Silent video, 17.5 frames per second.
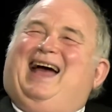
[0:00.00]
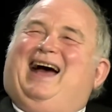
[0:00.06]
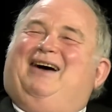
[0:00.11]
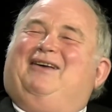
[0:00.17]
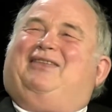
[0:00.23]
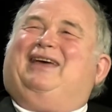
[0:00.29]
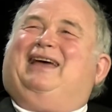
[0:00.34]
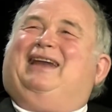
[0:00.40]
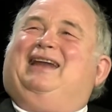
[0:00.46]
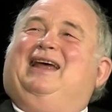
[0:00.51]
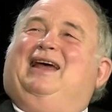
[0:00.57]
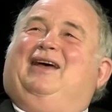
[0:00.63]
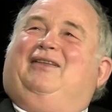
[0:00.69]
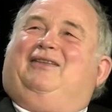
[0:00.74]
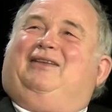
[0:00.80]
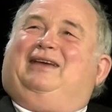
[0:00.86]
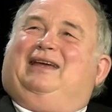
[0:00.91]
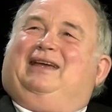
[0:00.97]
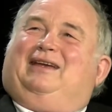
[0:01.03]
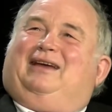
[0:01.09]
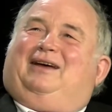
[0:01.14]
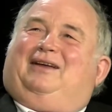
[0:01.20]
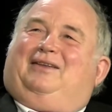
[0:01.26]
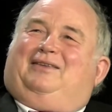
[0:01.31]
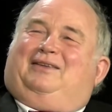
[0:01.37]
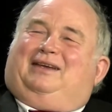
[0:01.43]
That
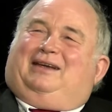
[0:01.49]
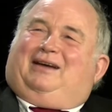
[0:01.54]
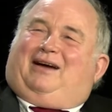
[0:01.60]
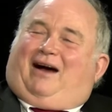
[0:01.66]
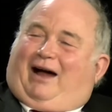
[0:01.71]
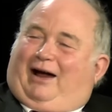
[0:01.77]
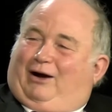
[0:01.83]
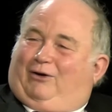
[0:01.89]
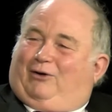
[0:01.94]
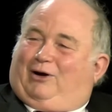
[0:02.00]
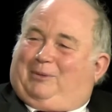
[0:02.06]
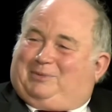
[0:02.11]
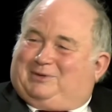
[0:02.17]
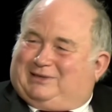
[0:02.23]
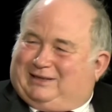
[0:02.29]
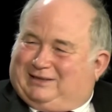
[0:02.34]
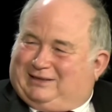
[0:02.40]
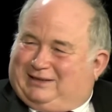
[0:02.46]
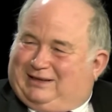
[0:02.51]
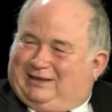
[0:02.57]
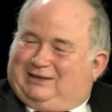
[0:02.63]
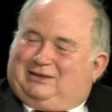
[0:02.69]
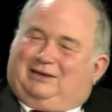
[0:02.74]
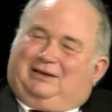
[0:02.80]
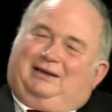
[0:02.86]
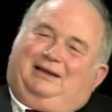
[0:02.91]
the higher-ups
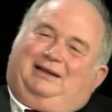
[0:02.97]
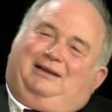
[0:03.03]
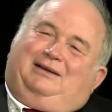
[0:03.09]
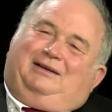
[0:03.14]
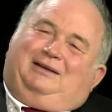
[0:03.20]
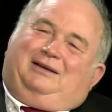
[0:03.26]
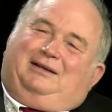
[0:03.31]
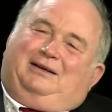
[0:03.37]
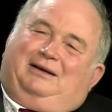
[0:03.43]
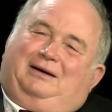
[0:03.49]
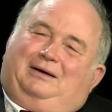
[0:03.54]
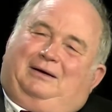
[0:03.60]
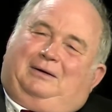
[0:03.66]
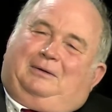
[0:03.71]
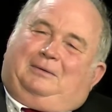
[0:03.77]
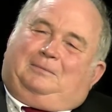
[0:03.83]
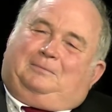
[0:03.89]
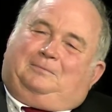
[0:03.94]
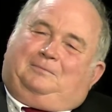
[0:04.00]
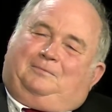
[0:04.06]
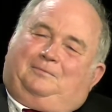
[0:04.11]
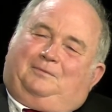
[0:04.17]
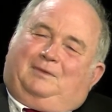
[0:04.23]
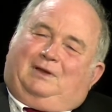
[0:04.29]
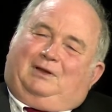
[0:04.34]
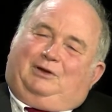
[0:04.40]
in
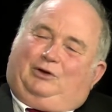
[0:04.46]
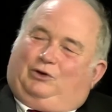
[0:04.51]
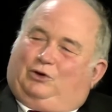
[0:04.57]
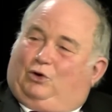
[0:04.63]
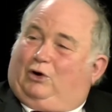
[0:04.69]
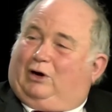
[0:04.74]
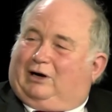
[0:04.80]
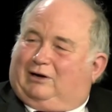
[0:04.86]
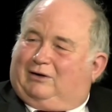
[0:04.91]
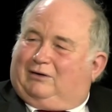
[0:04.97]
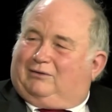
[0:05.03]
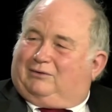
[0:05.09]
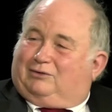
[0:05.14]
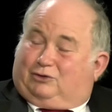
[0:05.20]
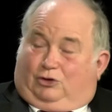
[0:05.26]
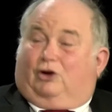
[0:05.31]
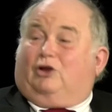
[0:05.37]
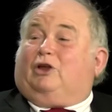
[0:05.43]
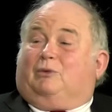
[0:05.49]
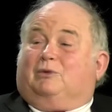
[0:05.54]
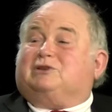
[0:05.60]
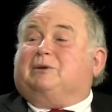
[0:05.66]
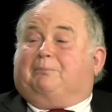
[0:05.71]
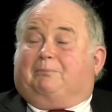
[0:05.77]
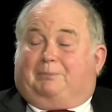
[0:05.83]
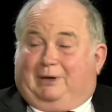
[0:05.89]
New York, Sterling was
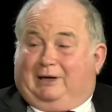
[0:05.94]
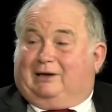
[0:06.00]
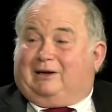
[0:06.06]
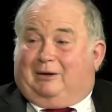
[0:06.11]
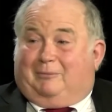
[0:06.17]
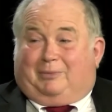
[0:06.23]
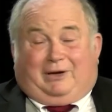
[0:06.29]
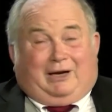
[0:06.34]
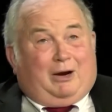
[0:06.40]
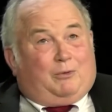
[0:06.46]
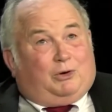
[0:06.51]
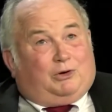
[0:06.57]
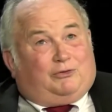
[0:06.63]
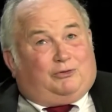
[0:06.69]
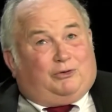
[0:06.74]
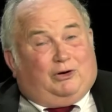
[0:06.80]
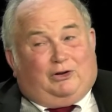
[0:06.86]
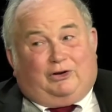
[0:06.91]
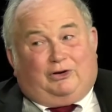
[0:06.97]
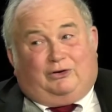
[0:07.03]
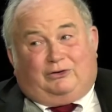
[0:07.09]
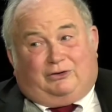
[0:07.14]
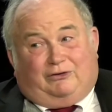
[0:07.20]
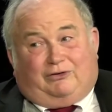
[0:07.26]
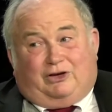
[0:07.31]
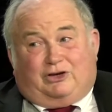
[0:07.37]
a big company. I worked for a little
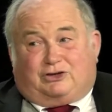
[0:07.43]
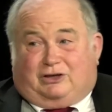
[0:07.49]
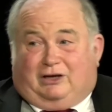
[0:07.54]
division.